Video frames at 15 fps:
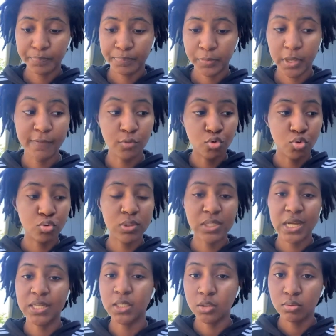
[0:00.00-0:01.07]
If you do
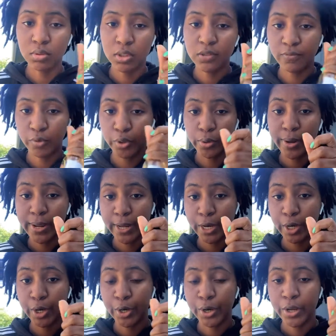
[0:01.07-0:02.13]
decide to use this for your
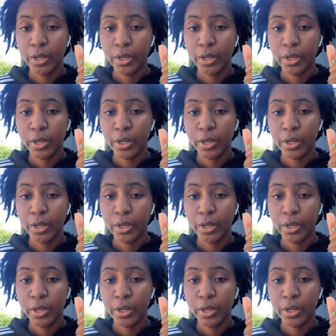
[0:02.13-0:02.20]
hair,